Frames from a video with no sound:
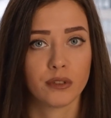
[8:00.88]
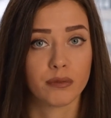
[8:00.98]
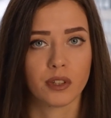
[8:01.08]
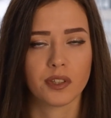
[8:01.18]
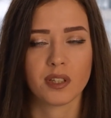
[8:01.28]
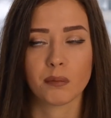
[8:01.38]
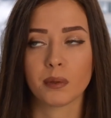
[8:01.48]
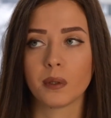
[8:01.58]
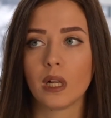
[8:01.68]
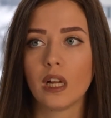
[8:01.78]
for
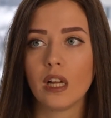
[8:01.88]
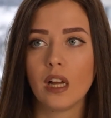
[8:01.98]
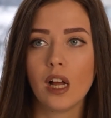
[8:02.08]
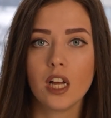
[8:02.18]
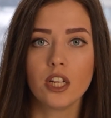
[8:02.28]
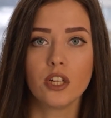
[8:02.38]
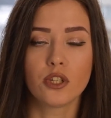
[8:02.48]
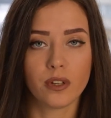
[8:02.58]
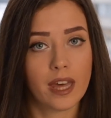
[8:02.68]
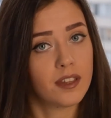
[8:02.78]
example.
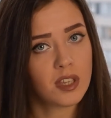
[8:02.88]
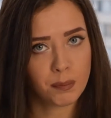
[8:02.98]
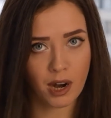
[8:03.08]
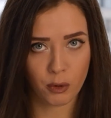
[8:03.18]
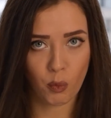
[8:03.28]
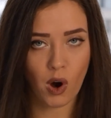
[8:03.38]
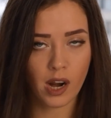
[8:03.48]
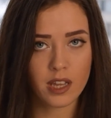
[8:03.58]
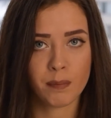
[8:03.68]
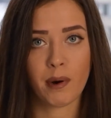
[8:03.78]
So yeah, this is part
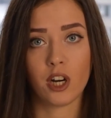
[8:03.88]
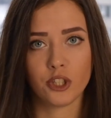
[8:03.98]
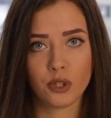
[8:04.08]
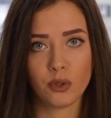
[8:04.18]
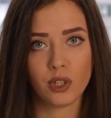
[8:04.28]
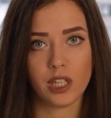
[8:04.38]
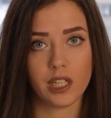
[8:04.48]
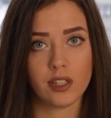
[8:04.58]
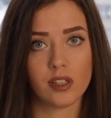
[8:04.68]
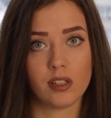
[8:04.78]
1, and part 2
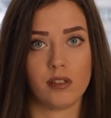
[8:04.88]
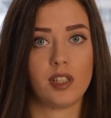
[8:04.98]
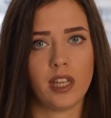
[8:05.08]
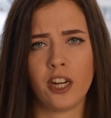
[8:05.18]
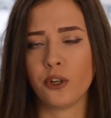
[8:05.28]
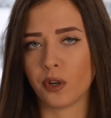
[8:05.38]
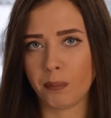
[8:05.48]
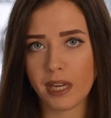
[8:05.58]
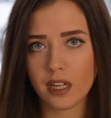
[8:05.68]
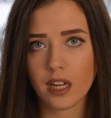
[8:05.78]
is stating your
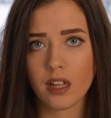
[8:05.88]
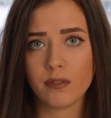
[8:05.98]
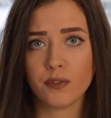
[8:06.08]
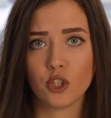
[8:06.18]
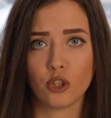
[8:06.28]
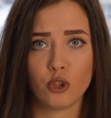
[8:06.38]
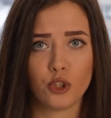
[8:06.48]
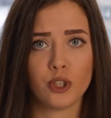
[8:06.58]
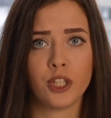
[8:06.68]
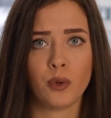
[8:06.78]
opinion. So
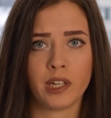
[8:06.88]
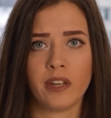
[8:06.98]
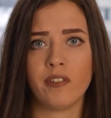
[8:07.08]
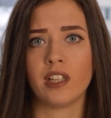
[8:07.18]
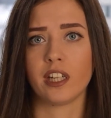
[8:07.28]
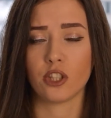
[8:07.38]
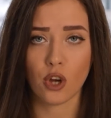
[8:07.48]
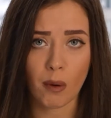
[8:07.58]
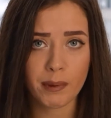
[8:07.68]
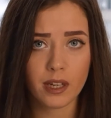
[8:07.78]
usually you are given like a
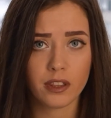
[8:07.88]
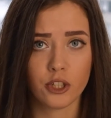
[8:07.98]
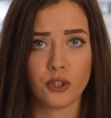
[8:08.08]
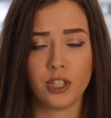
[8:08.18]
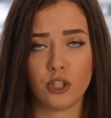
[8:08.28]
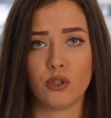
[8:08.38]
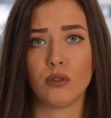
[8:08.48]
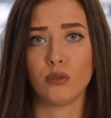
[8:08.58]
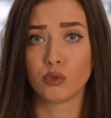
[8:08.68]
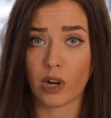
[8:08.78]
topic that you need
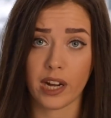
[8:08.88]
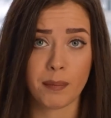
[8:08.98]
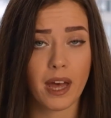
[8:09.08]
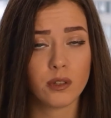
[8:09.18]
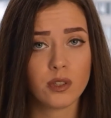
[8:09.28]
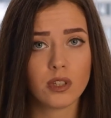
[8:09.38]
to write about,